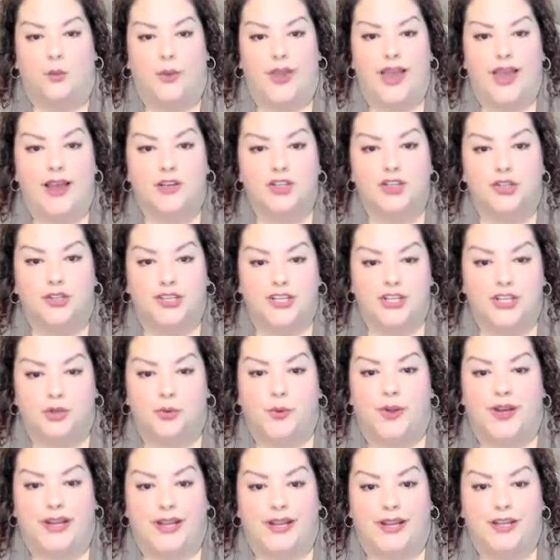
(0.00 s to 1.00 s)
we actually
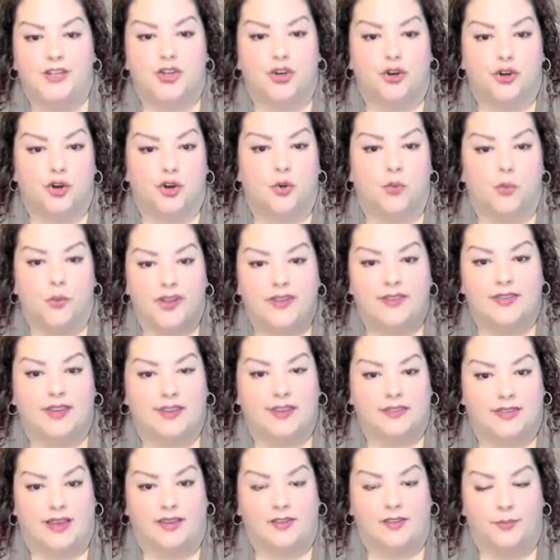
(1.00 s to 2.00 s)
do an internal risk
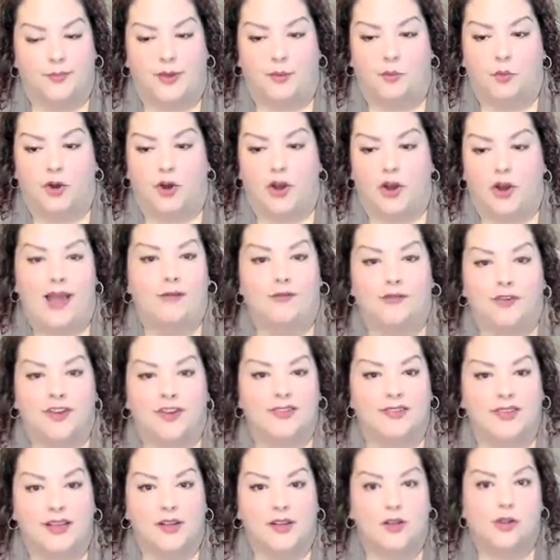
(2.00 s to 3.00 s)
assessment where every
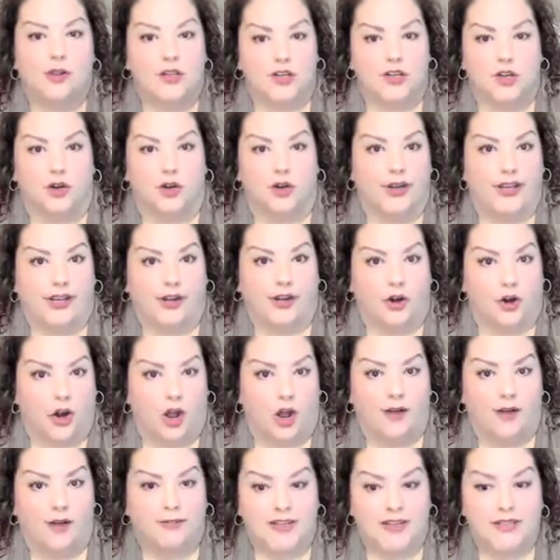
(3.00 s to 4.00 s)
single attorney in our
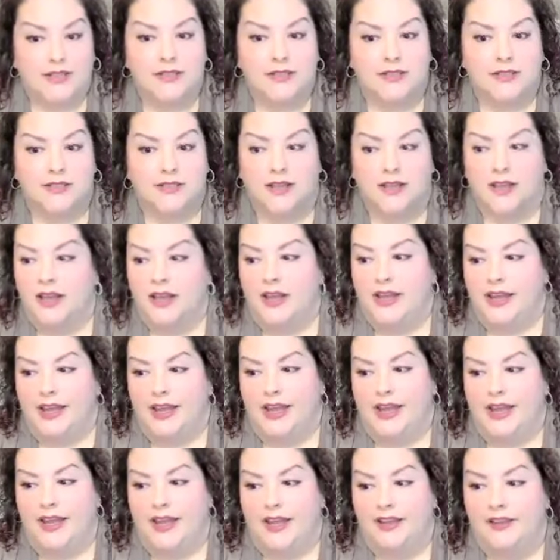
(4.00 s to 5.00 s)
office
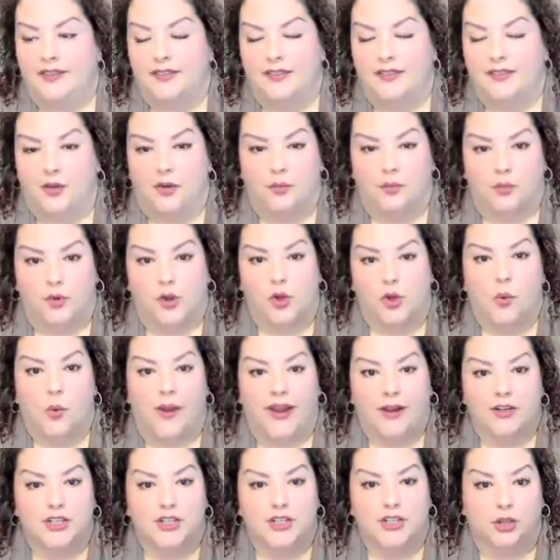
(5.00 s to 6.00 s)
is
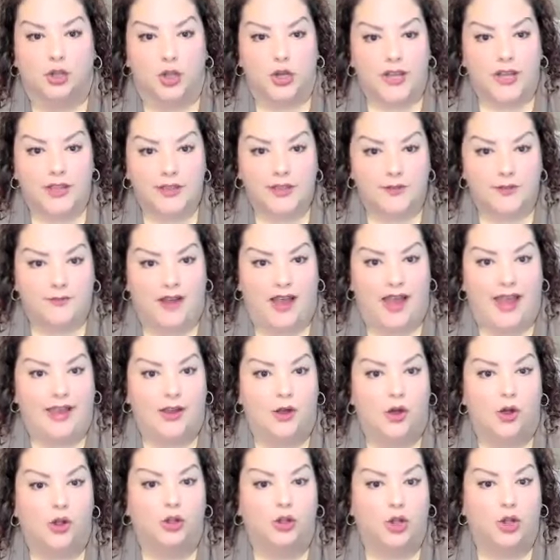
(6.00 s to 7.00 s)
required to look at the
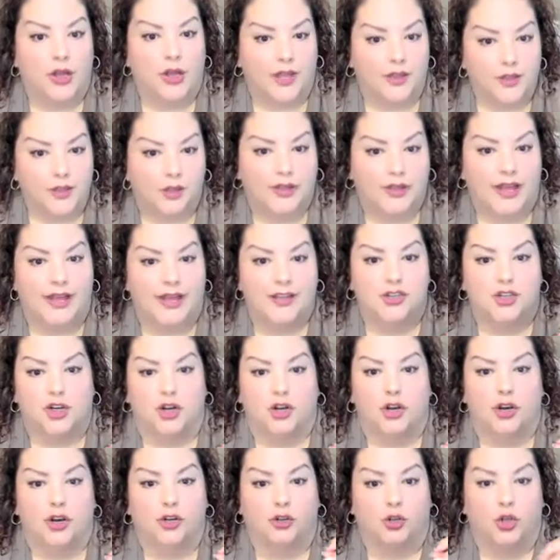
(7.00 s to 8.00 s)
file, look at the
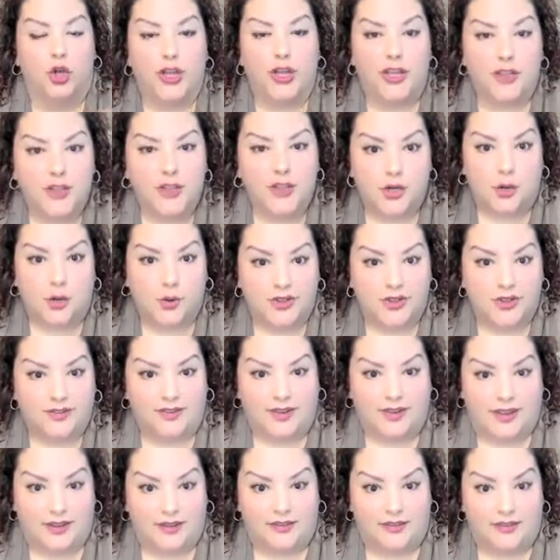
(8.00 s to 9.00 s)
ledger, look at the
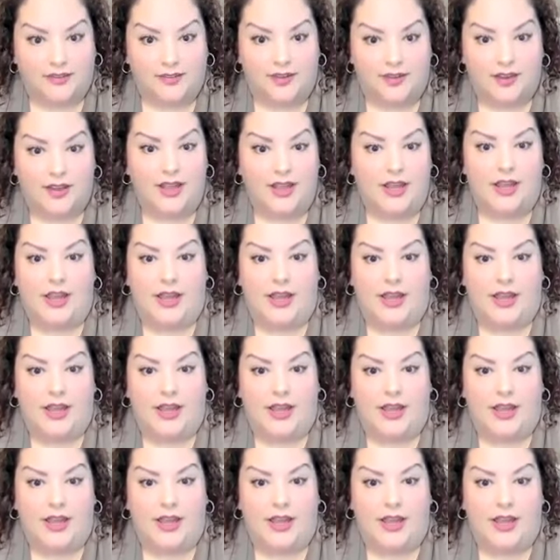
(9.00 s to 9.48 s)
notices,